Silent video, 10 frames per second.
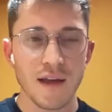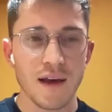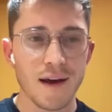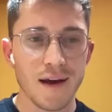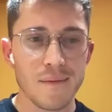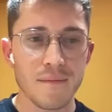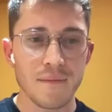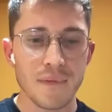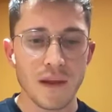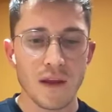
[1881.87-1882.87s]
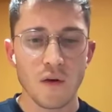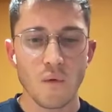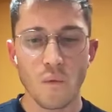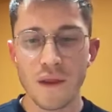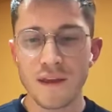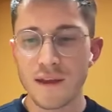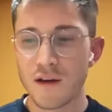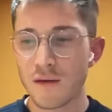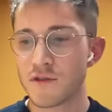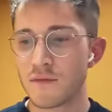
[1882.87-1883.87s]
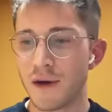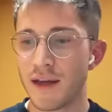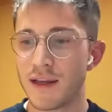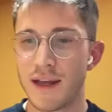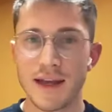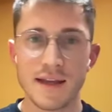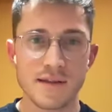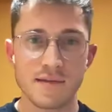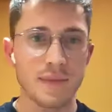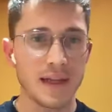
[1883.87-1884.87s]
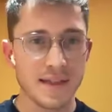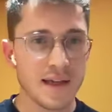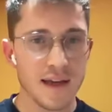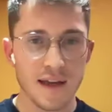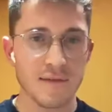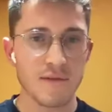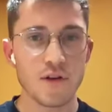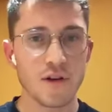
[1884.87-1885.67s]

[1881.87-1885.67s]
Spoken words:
One thing that comes to mind is, let's say,